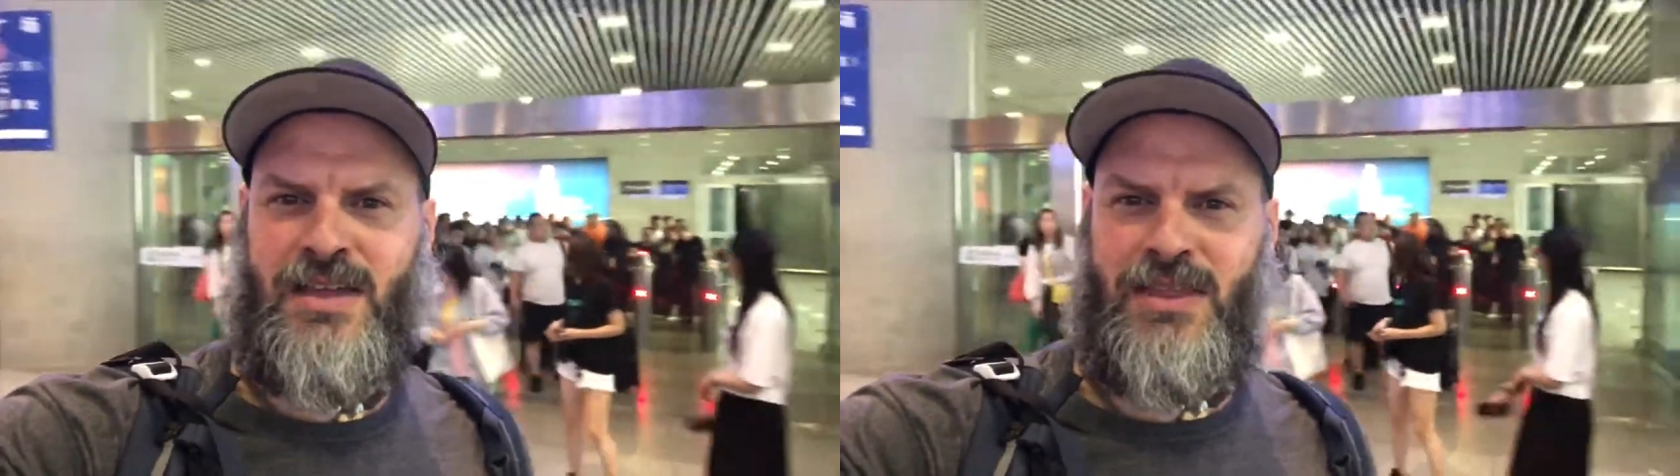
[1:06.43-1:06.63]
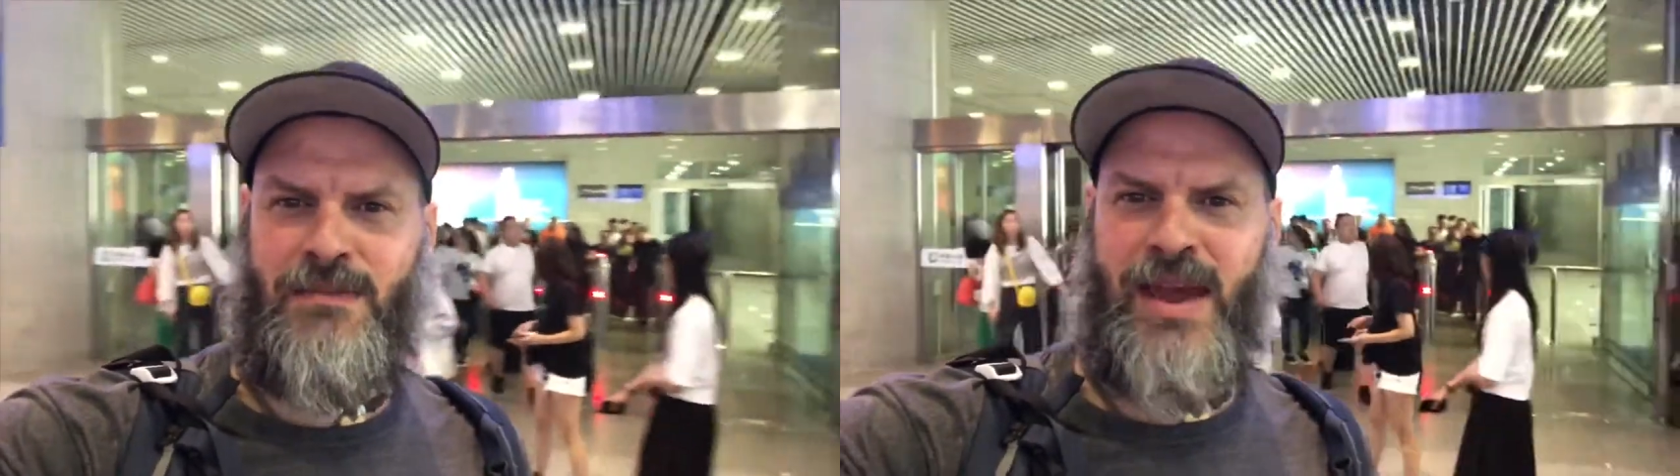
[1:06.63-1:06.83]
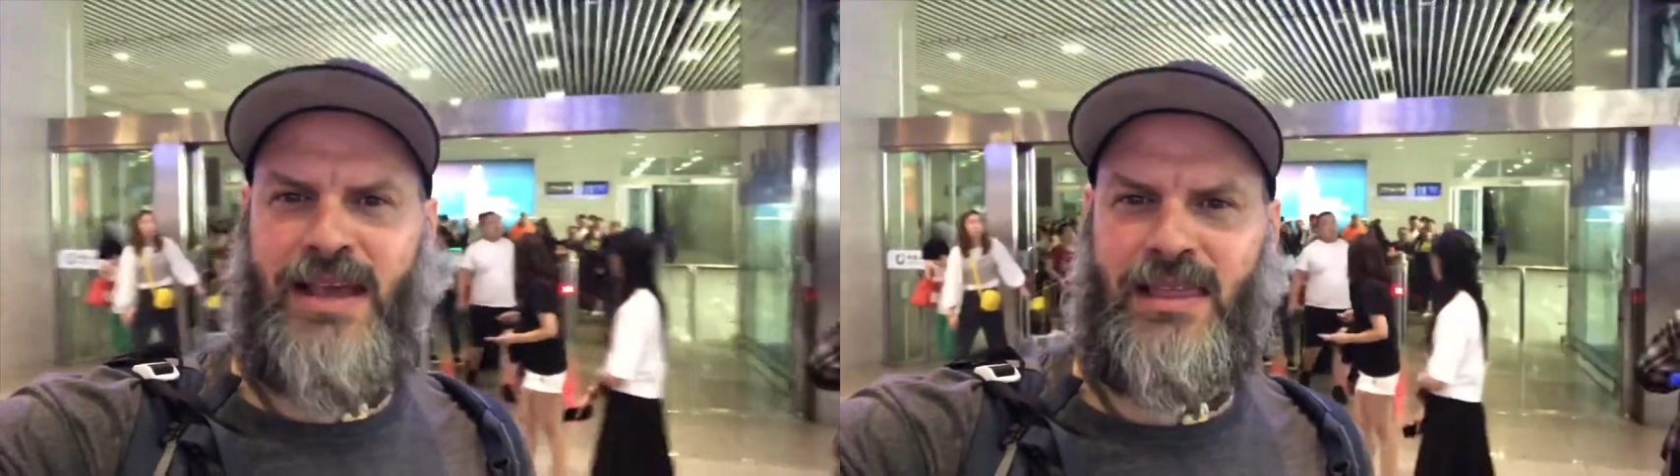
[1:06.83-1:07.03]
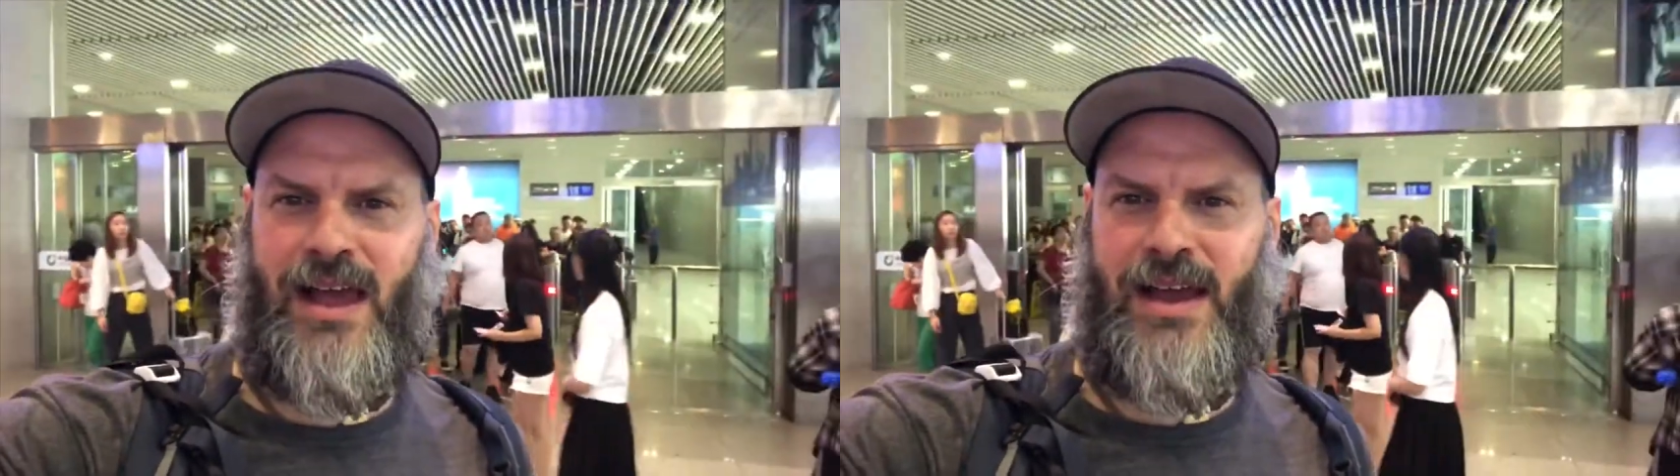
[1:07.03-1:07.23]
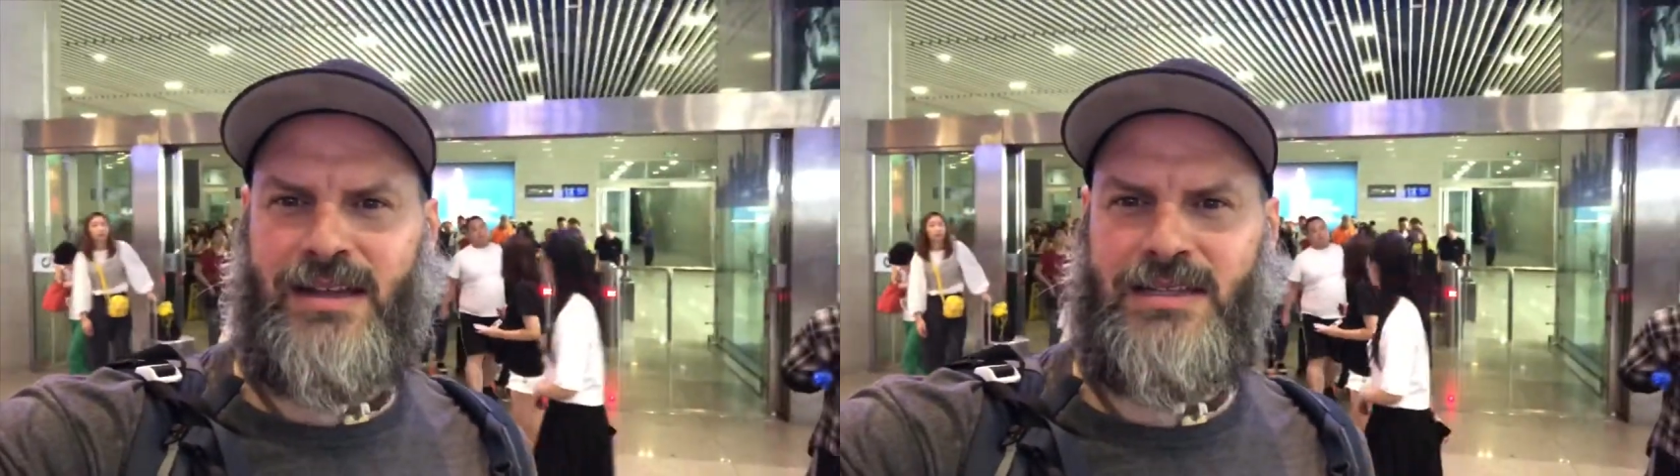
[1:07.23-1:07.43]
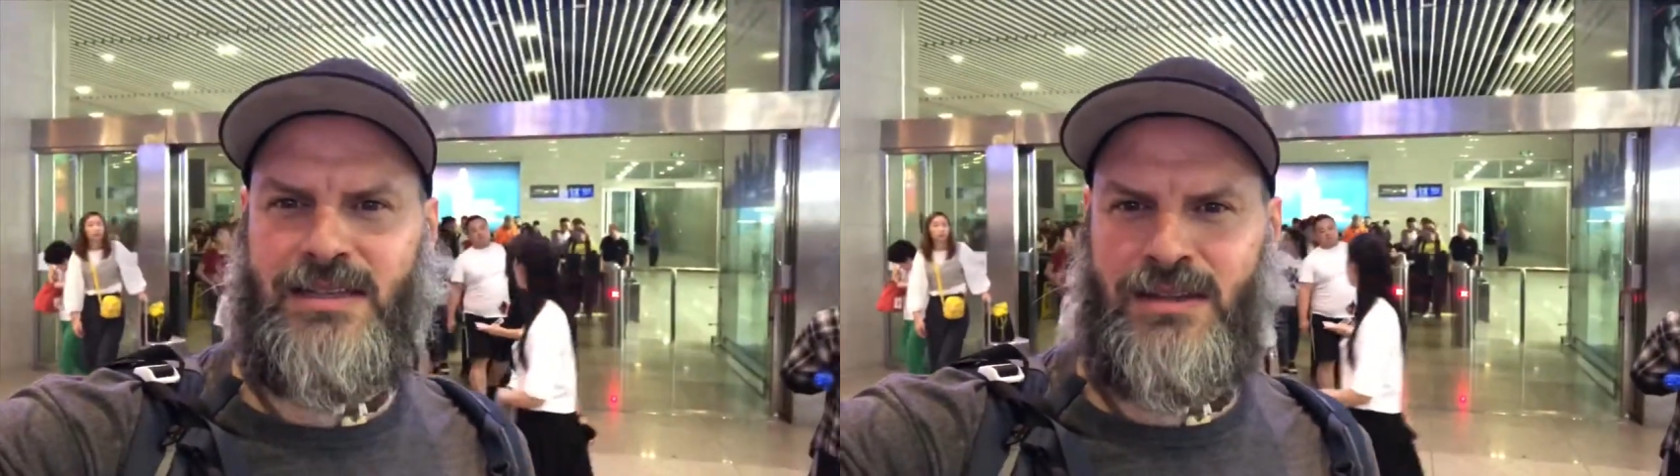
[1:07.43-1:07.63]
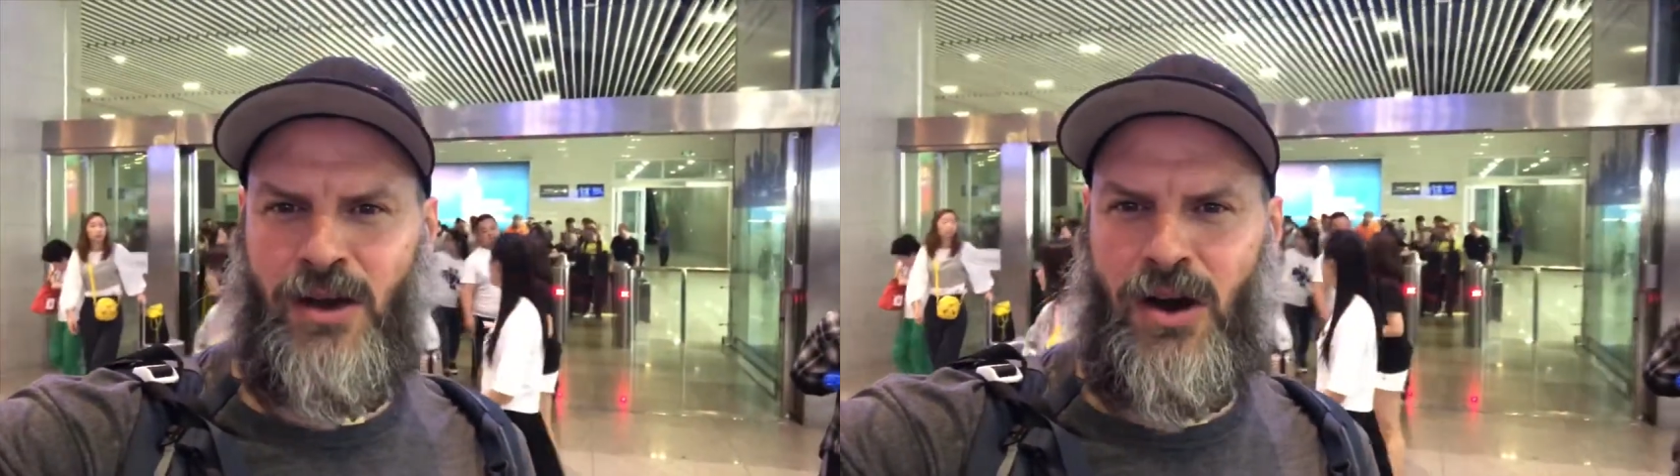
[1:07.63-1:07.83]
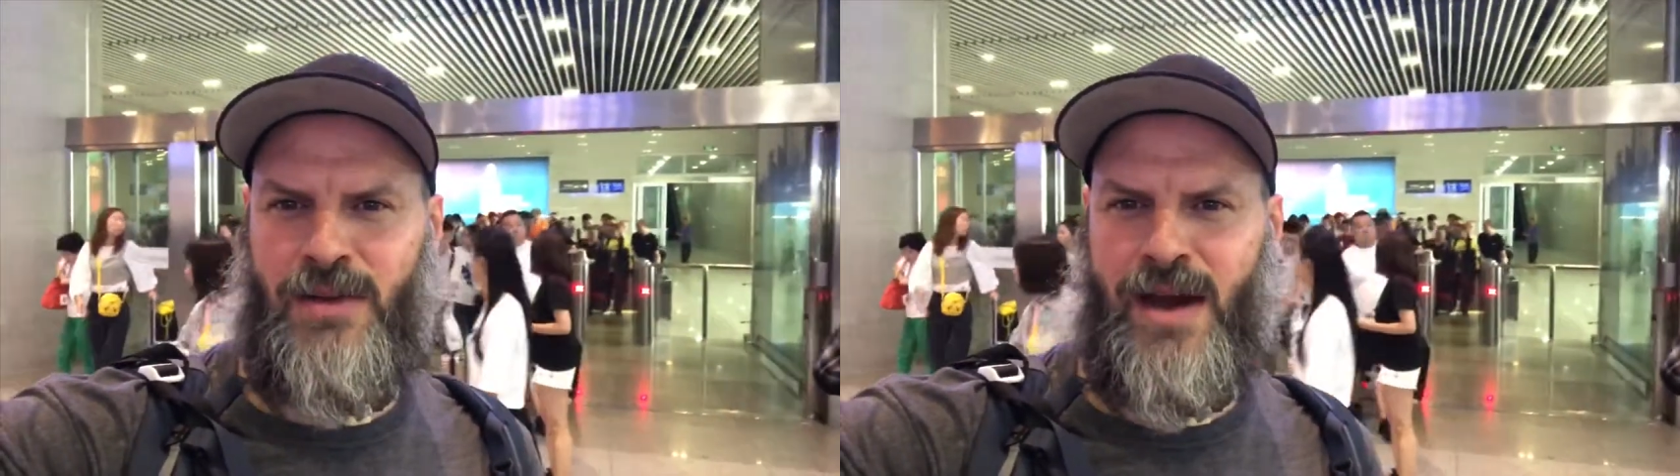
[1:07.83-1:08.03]
the main lines, the
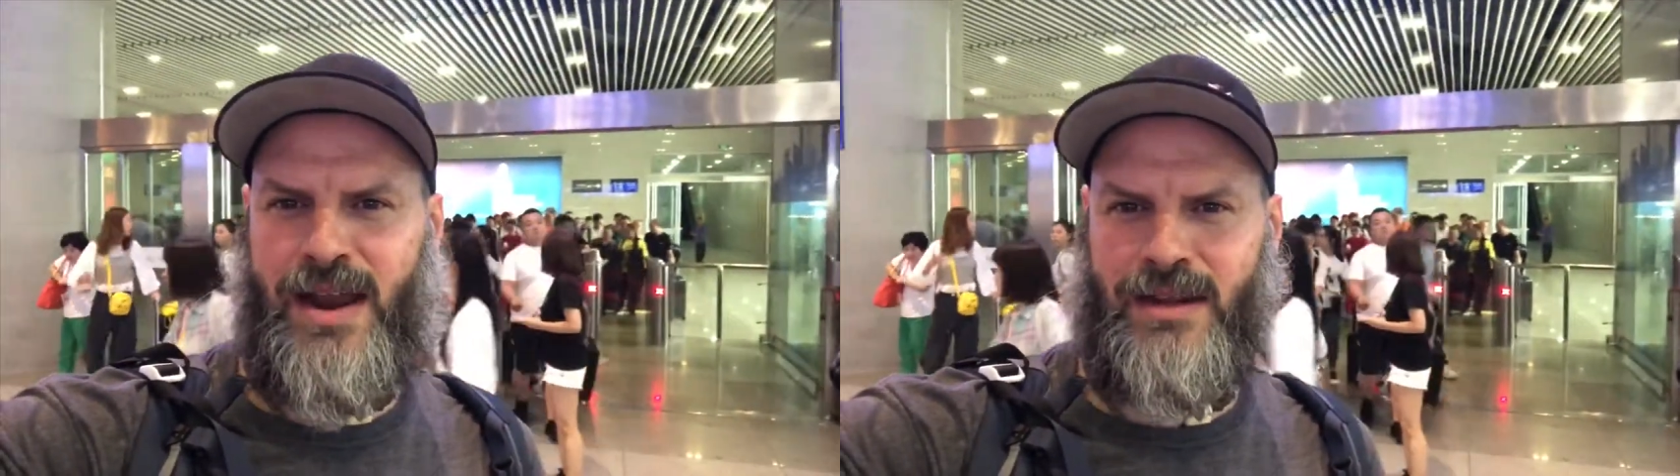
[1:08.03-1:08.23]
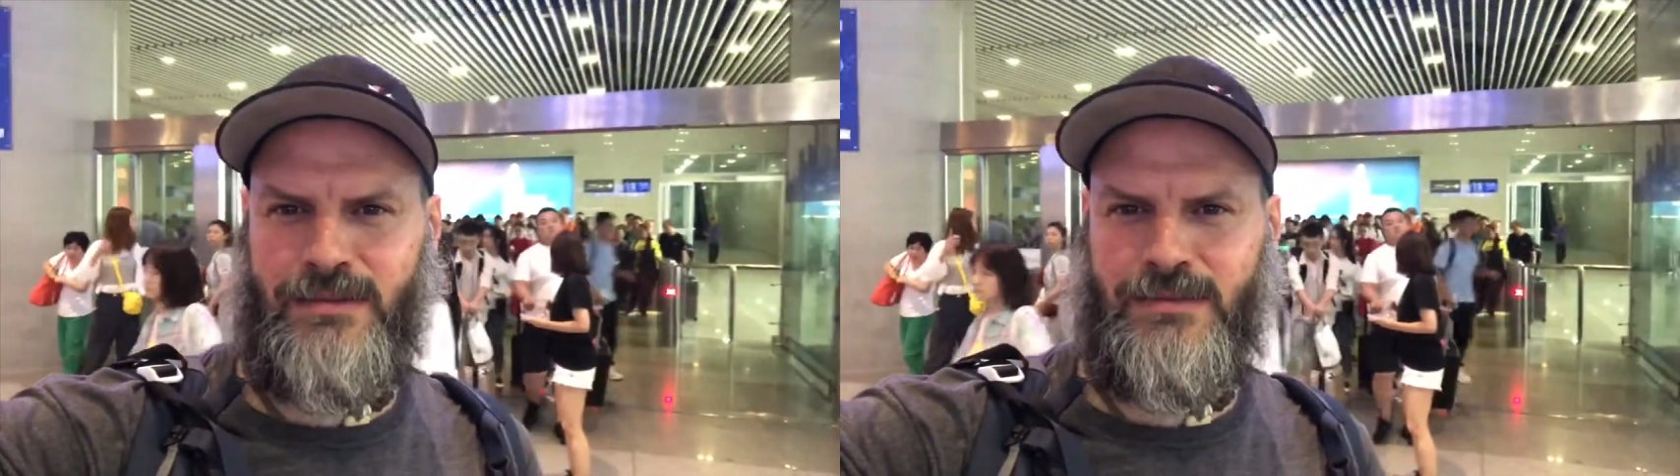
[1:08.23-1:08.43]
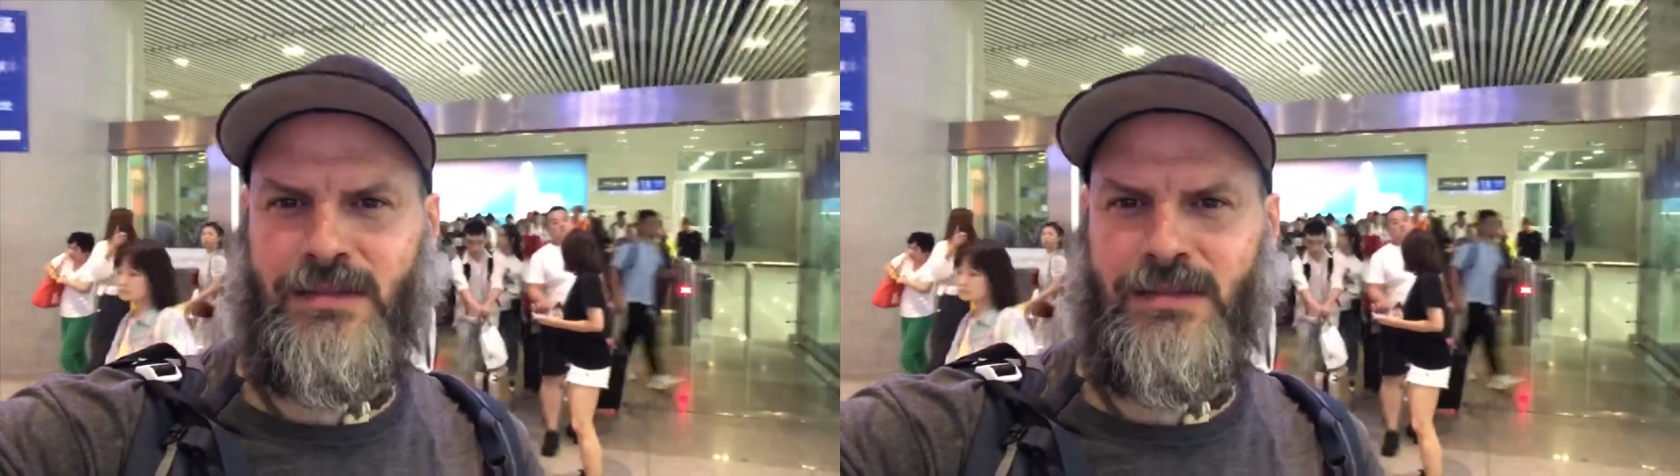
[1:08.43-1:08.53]
automatic